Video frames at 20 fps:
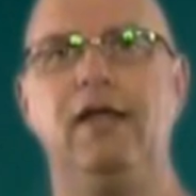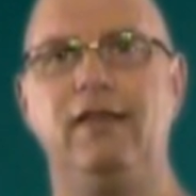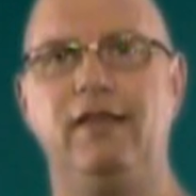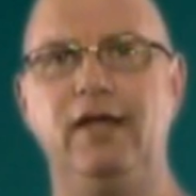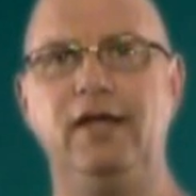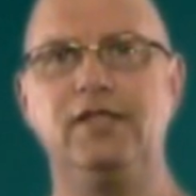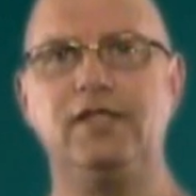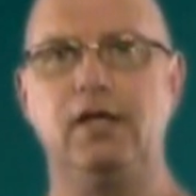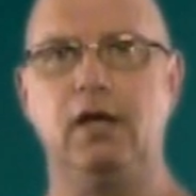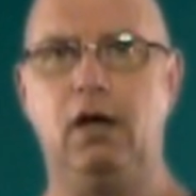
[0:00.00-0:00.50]

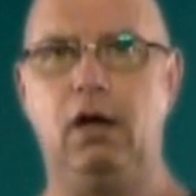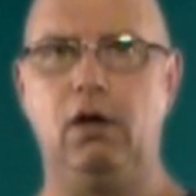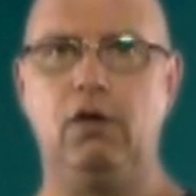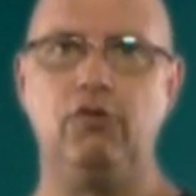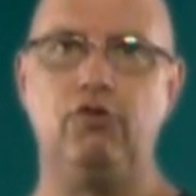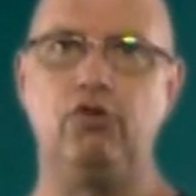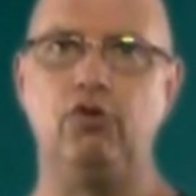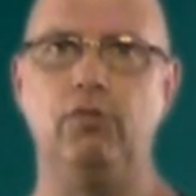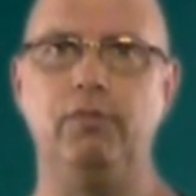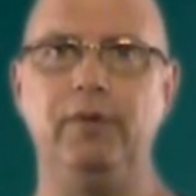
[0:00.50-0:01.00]
This
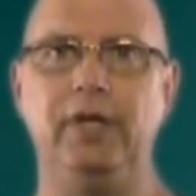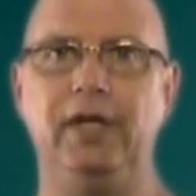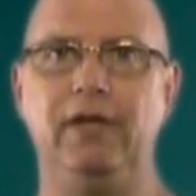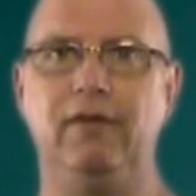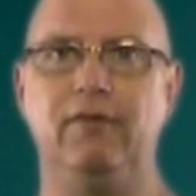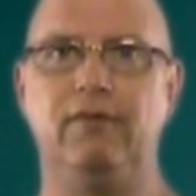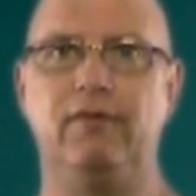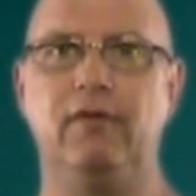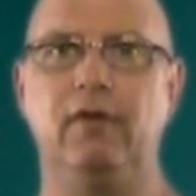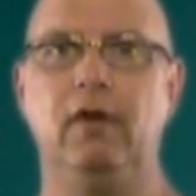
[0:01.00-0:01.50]
also
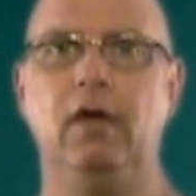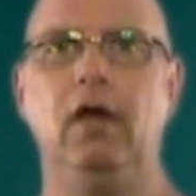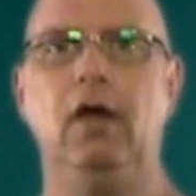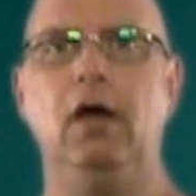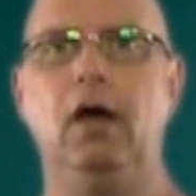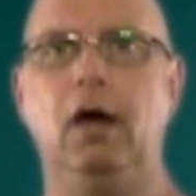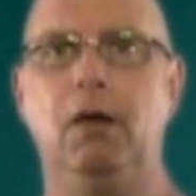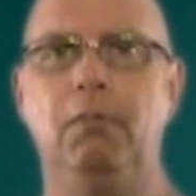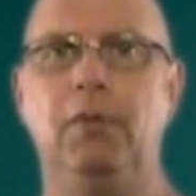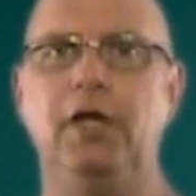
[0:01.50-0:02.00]
means
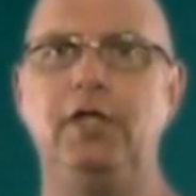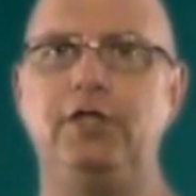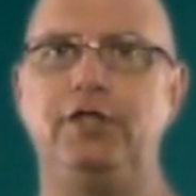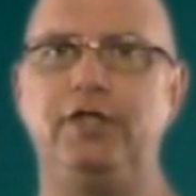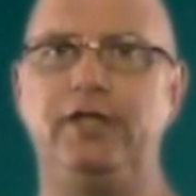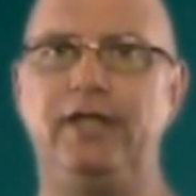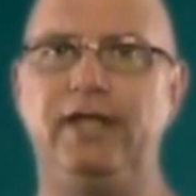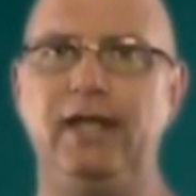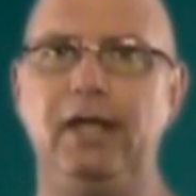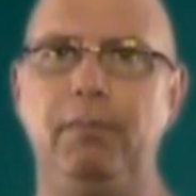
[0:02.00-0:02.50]
a
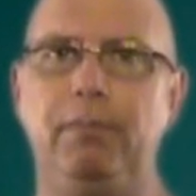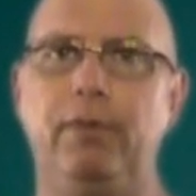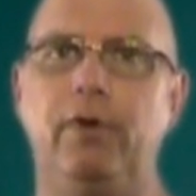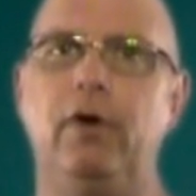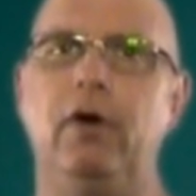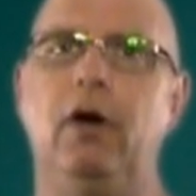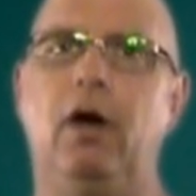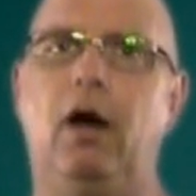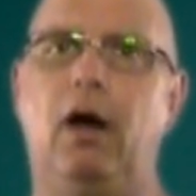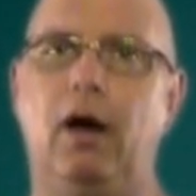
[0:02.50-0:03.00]
much
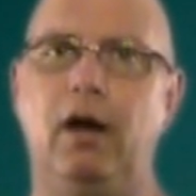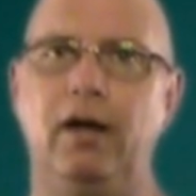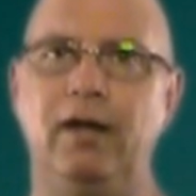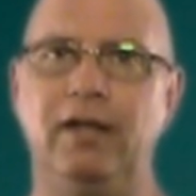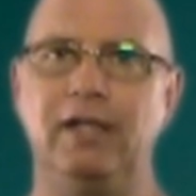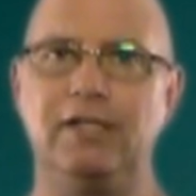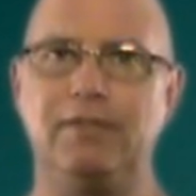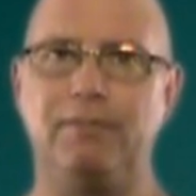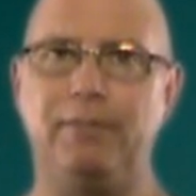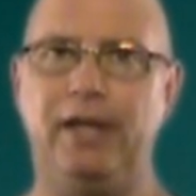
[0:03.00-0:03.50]
deeper
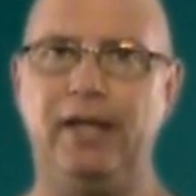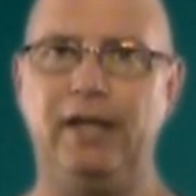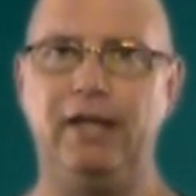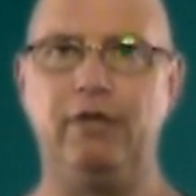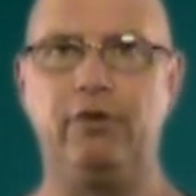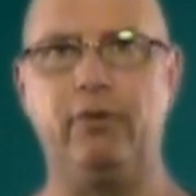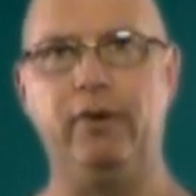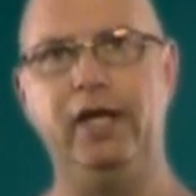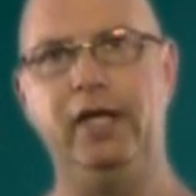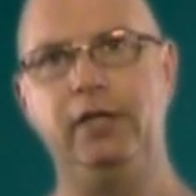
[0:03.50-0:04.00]
hardness
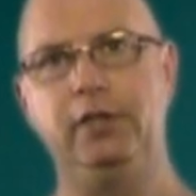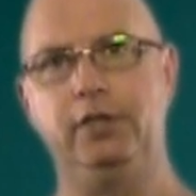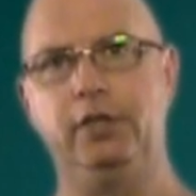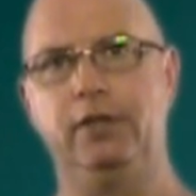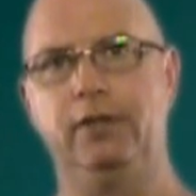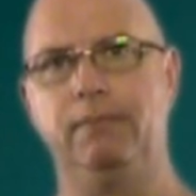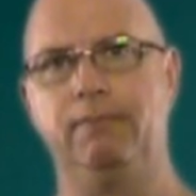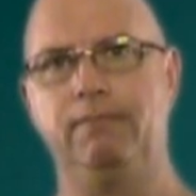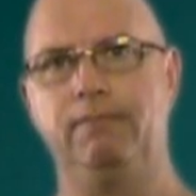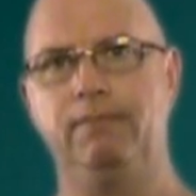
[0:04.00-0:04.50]

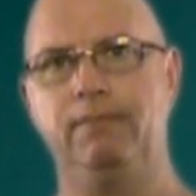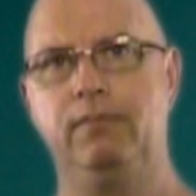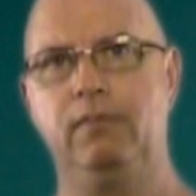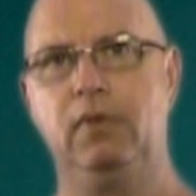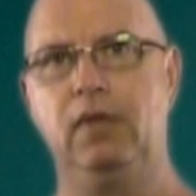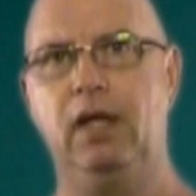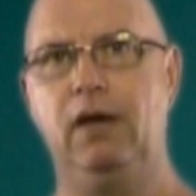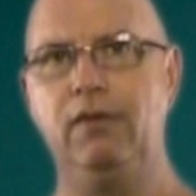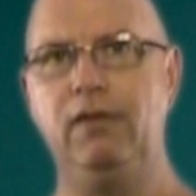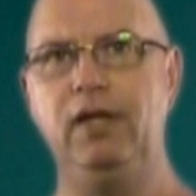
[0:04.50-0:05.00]
penetration
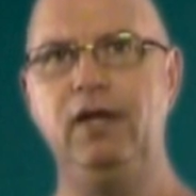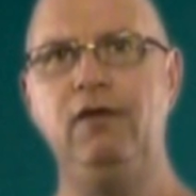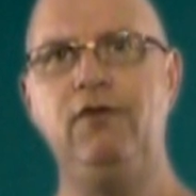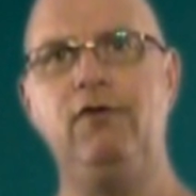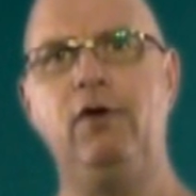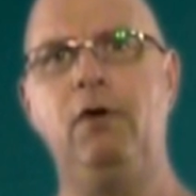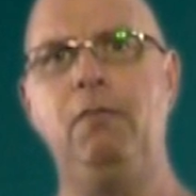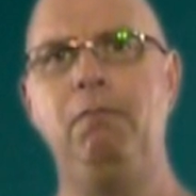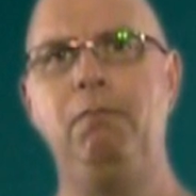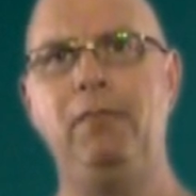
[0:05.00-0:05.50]
now these
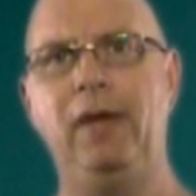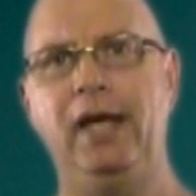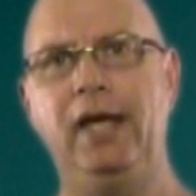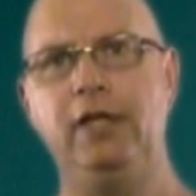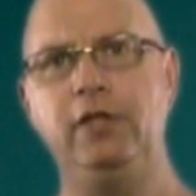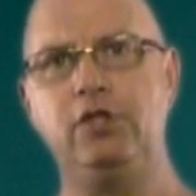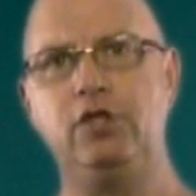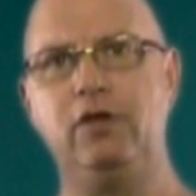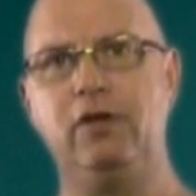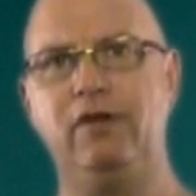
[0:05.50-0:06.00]
are
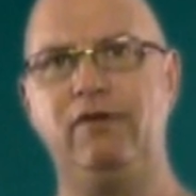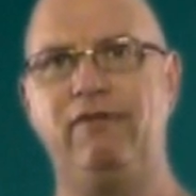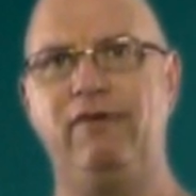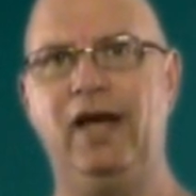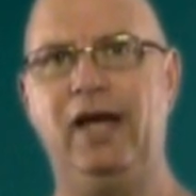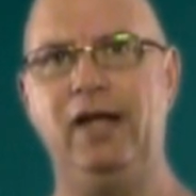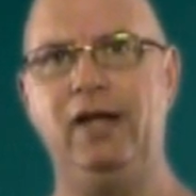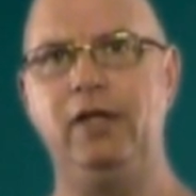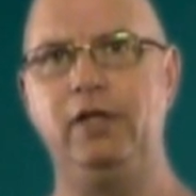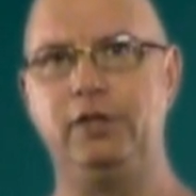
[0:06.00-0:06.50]
major
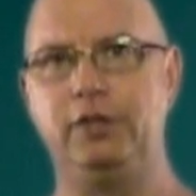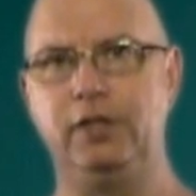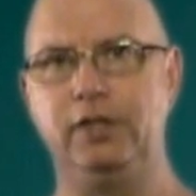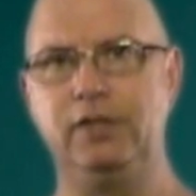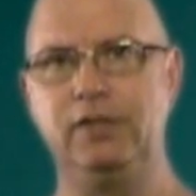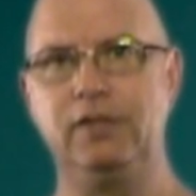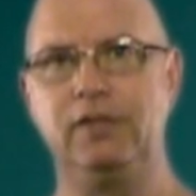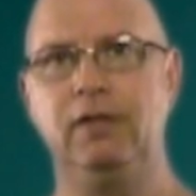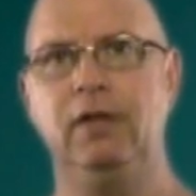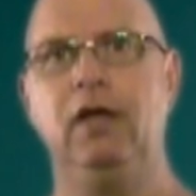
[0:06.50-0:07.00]

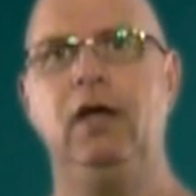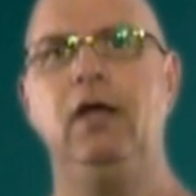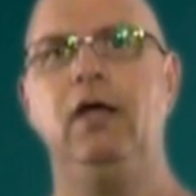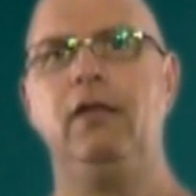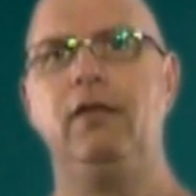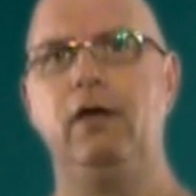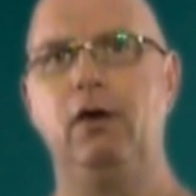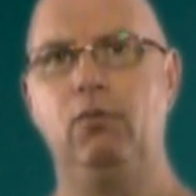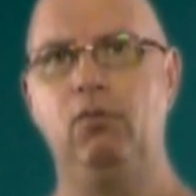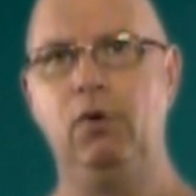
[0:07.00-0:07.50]
advantages
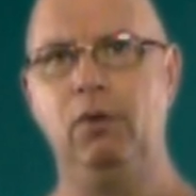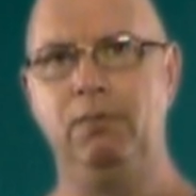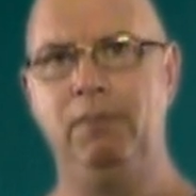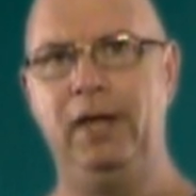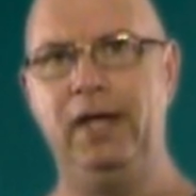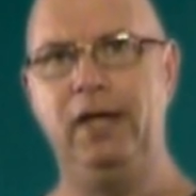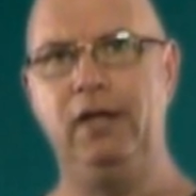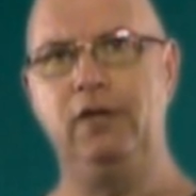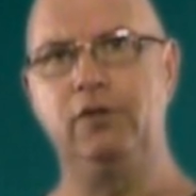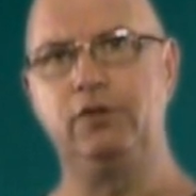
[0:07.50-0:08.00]
that will
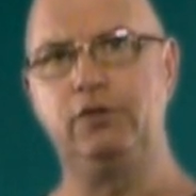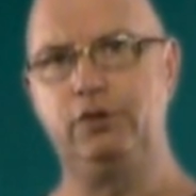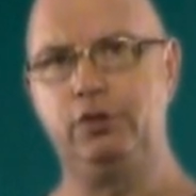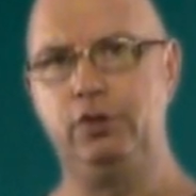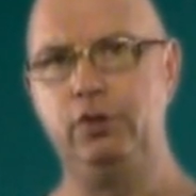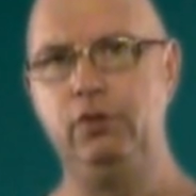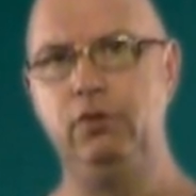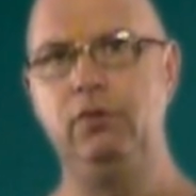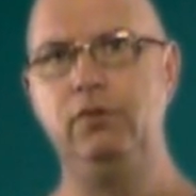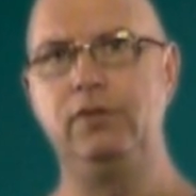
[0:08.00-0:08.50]
make us
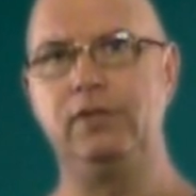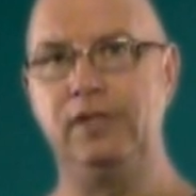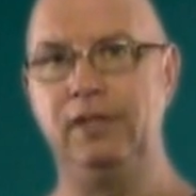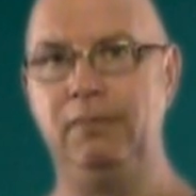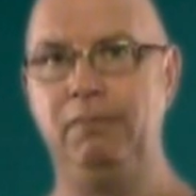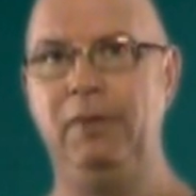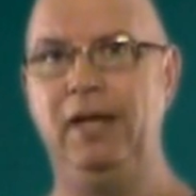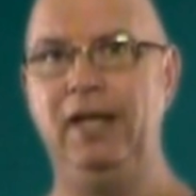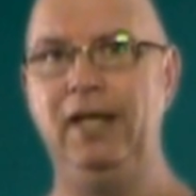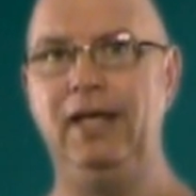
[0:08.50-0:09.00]
choose
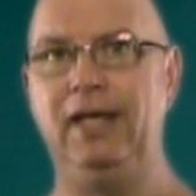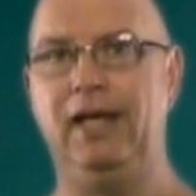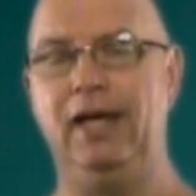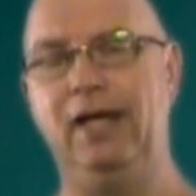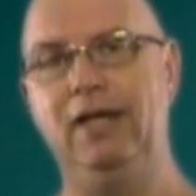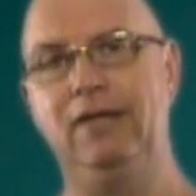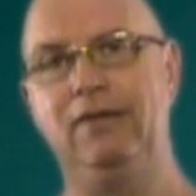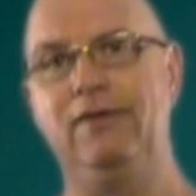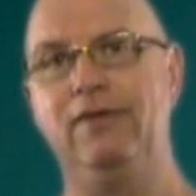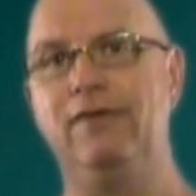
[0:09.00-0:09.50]
in many
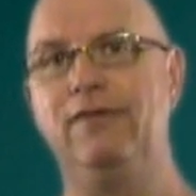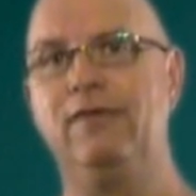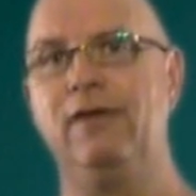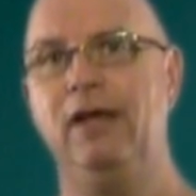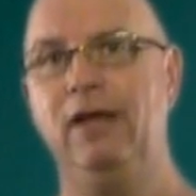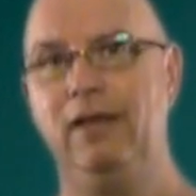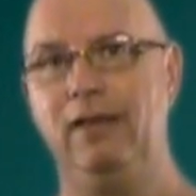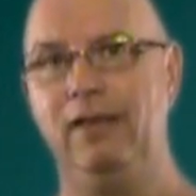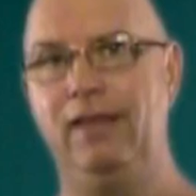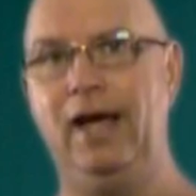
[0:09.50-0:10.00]
cases
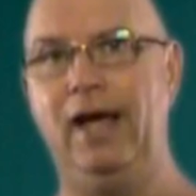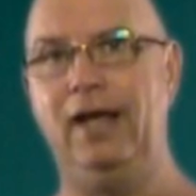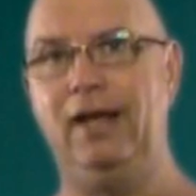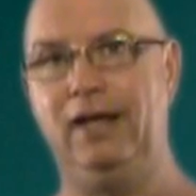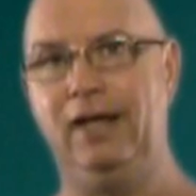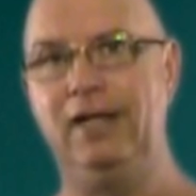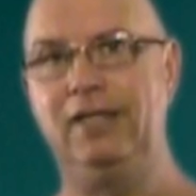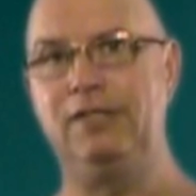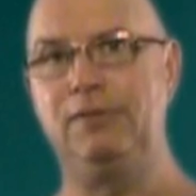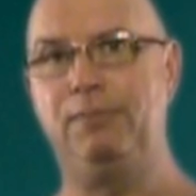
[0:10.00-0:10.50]

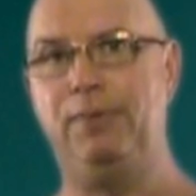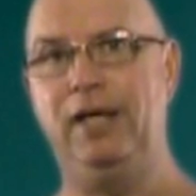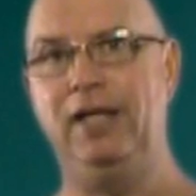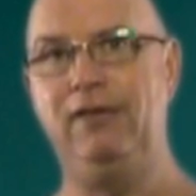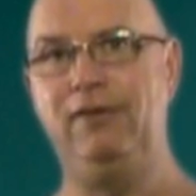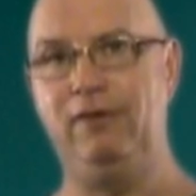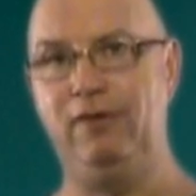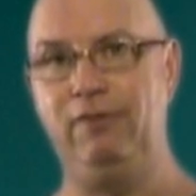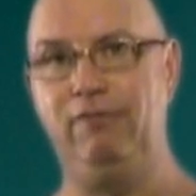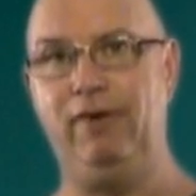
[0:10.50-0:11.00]
that
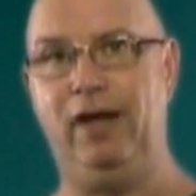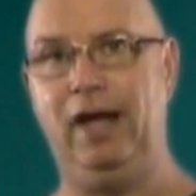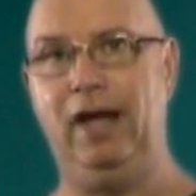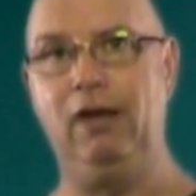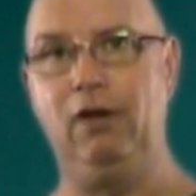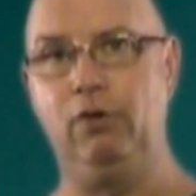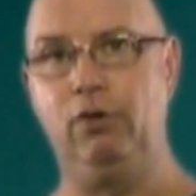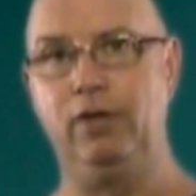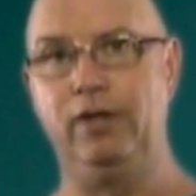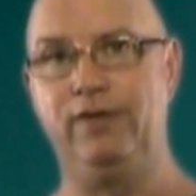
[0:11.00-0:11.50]
expensive
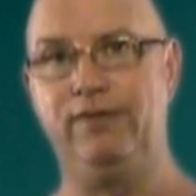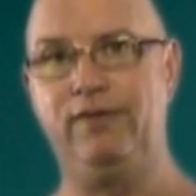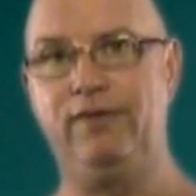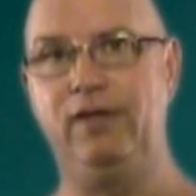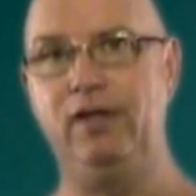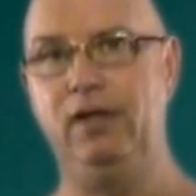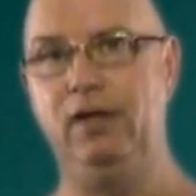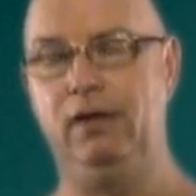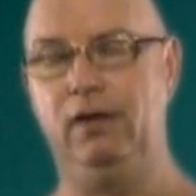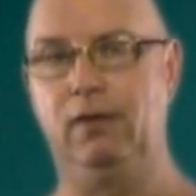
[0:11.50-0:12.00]
alloy
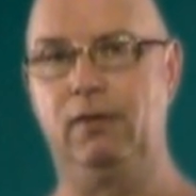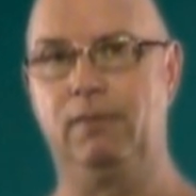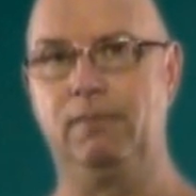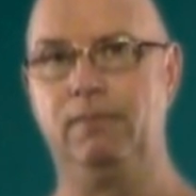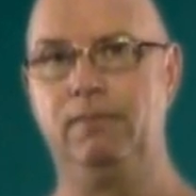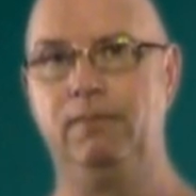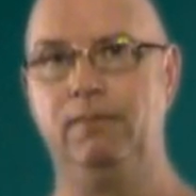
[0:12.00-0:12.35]
steel.